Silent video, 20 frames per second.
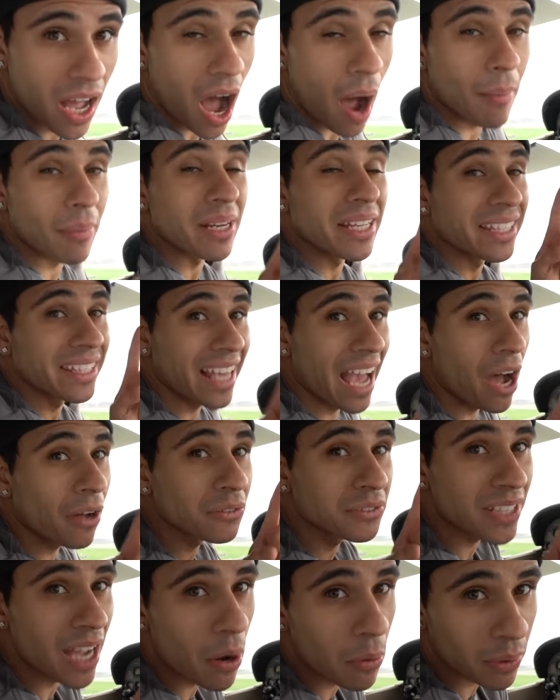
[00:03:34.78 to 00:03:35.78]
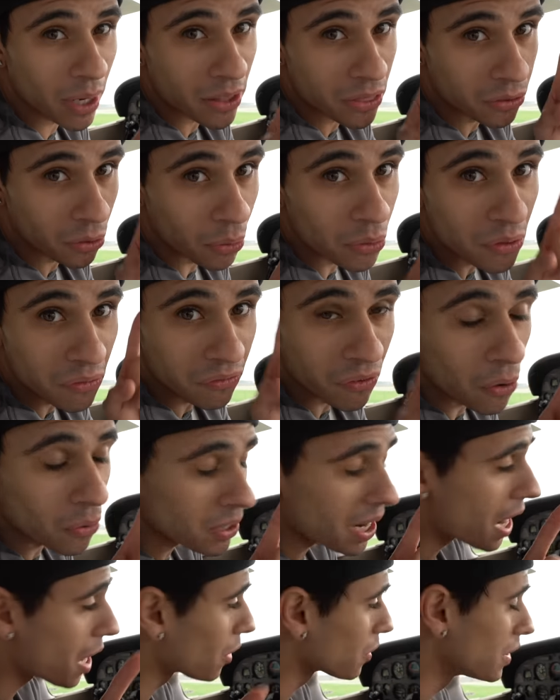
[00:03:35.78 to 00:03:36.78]
Yeah. I'm gonna count down when I throw the
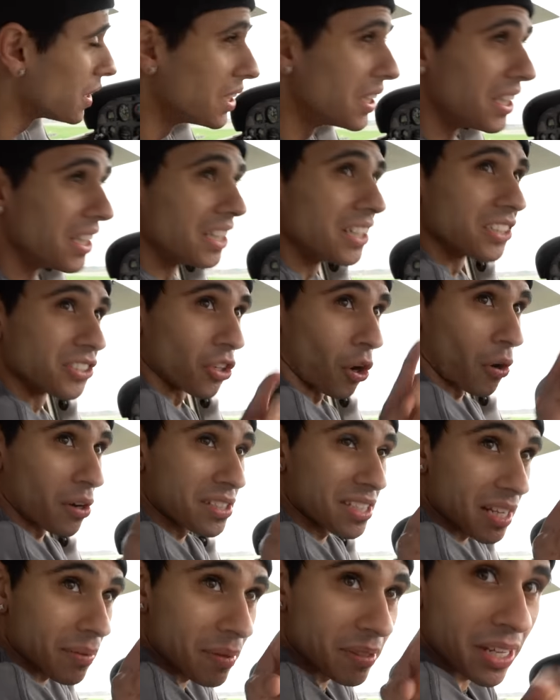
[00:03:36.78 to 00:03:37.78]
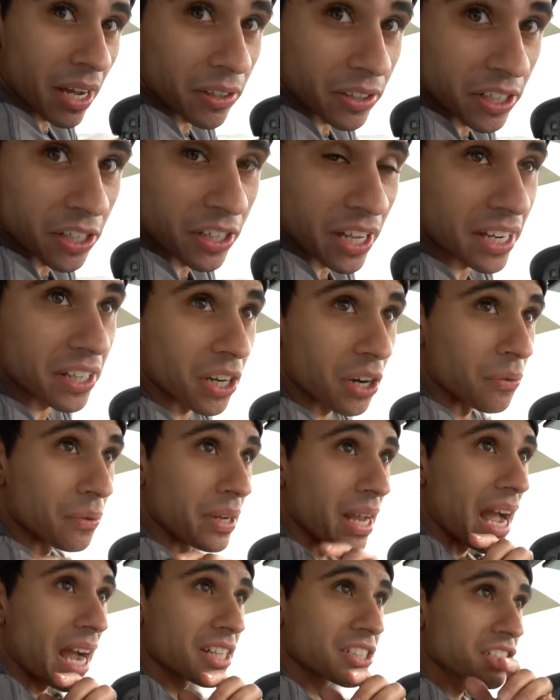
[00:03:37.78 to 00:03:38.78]
phone out. Dari's gonna be down here getting her
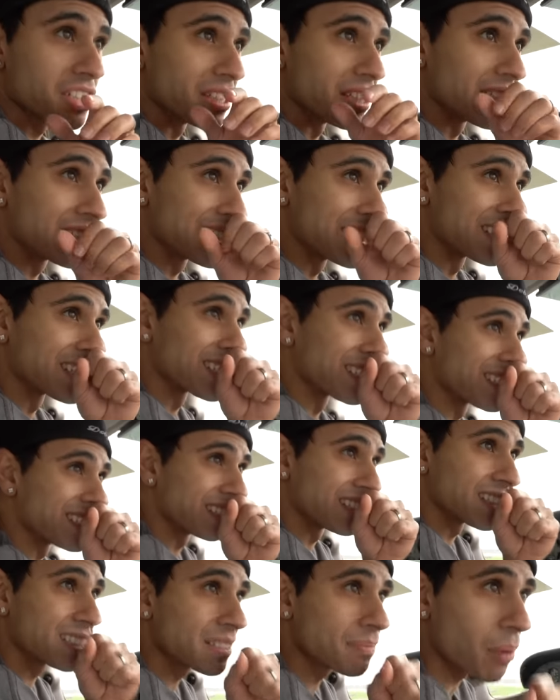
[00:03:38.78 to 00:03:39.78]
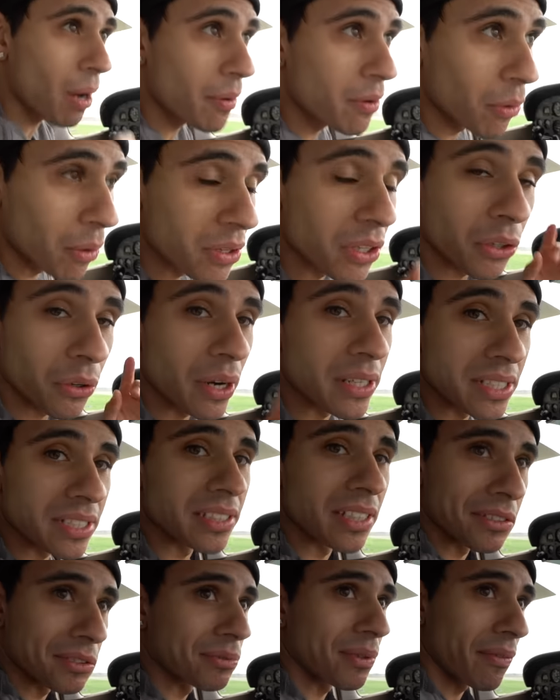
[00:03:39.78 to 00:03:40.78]
reaction. This is this is probably one of the
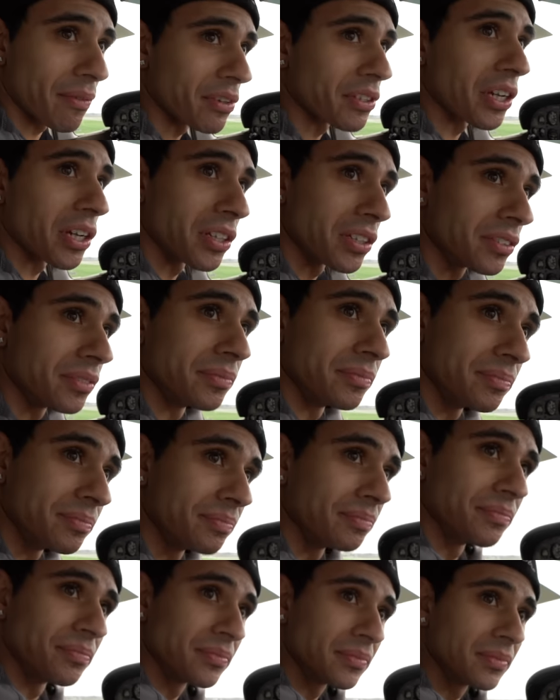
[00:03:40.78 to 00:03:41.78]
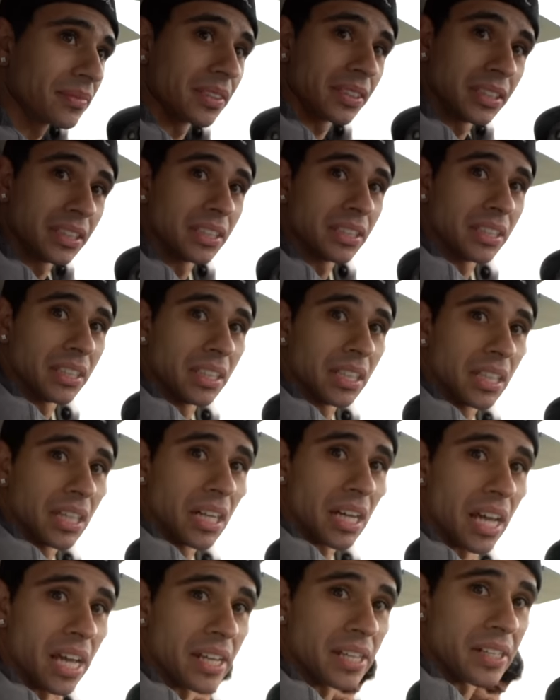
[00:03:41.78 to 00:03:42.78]
craziest things we've ever done. Yeah, this is pretty much
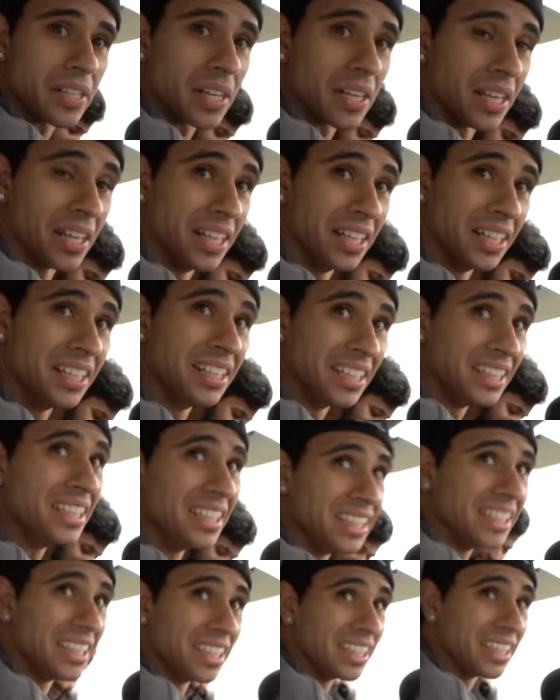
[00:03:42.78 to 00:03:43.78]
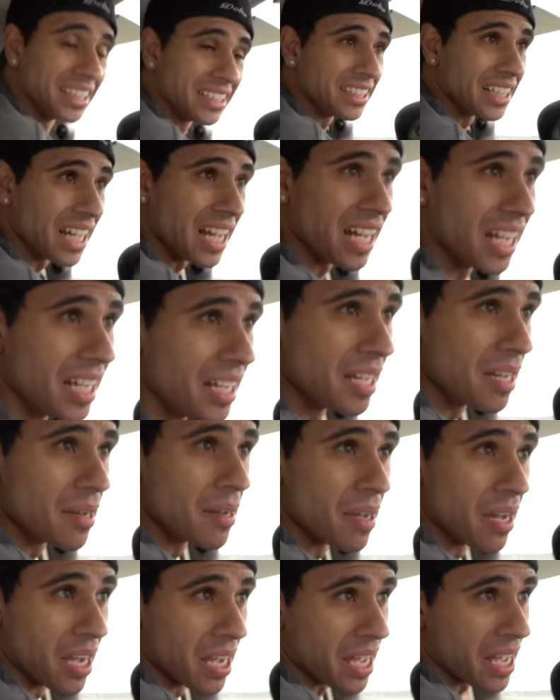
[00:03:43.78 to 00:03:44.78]
like and, uh, the highest yeah. prank
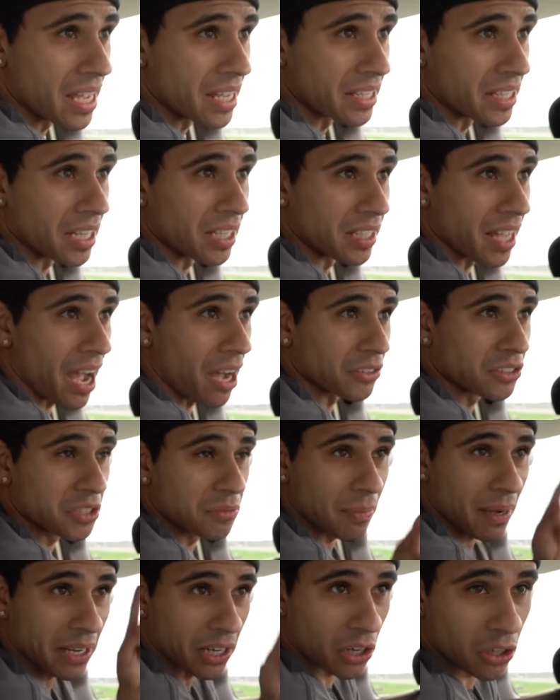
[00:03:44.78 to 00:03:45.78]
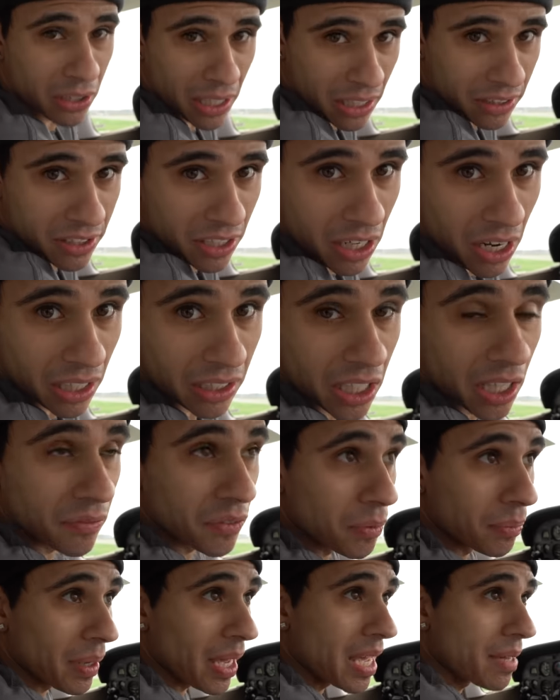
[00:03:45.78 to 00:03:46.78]
we've done. And uh, out to my girl out there, I love
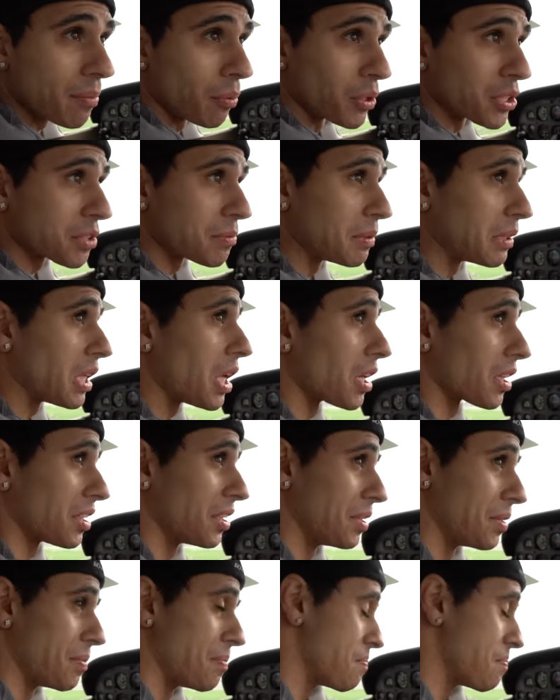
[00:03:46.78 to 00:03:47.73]
you, babe. Wish me luck. All